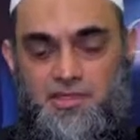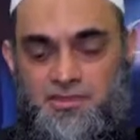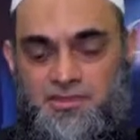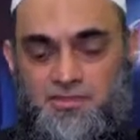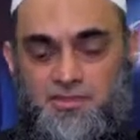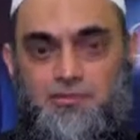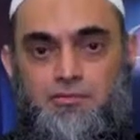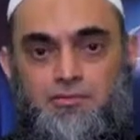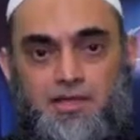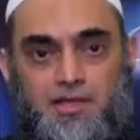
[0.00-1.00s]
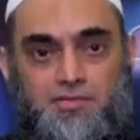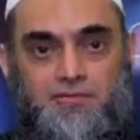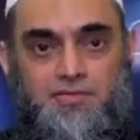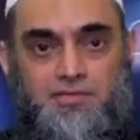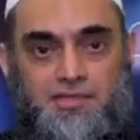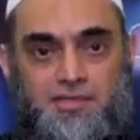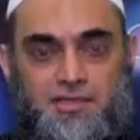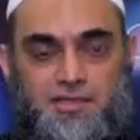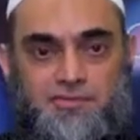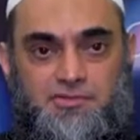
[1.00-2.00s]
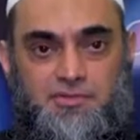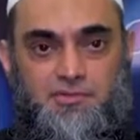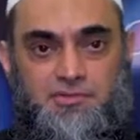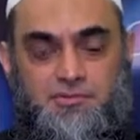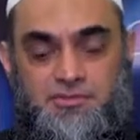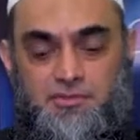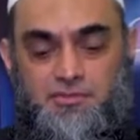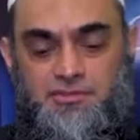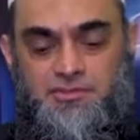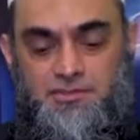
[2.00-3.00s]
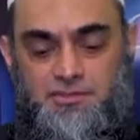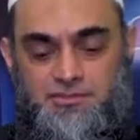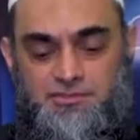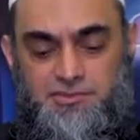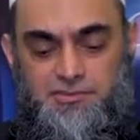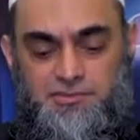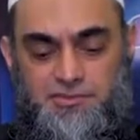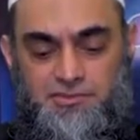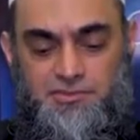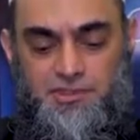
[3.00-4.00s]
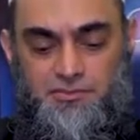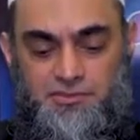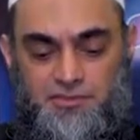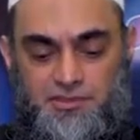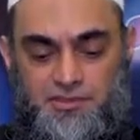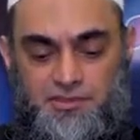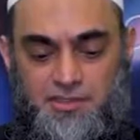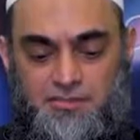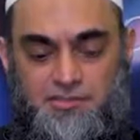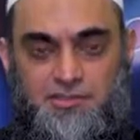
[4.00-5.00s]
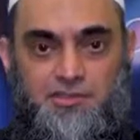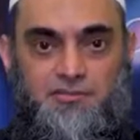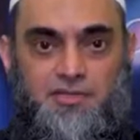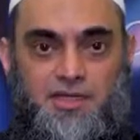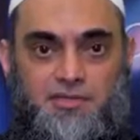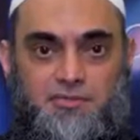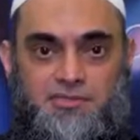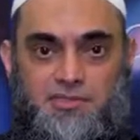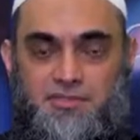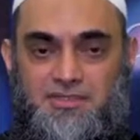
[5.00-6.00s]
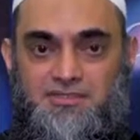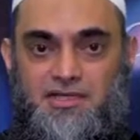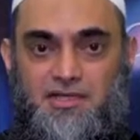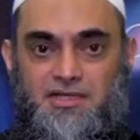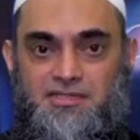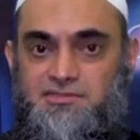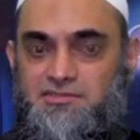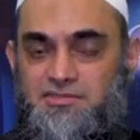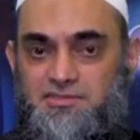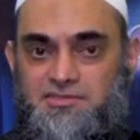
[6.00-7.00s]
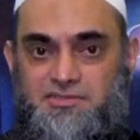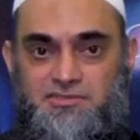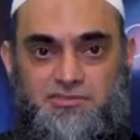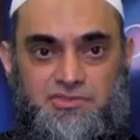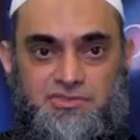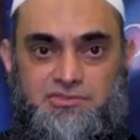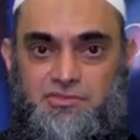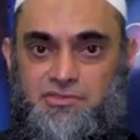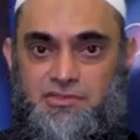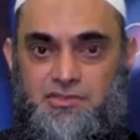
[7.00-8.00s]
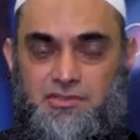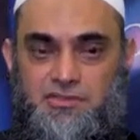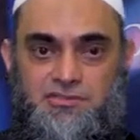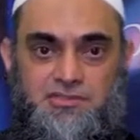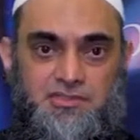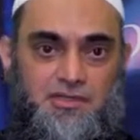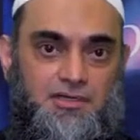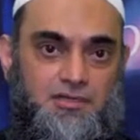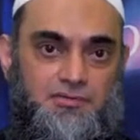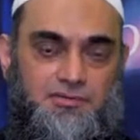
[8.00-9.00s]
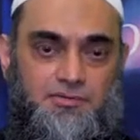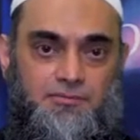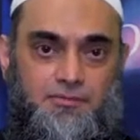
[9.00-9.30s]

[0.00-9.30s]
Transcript: it is being compiled from the history books but the original scripture that was being uh, written by was ibn Ishaq; it does not exist today it's not in its uh, original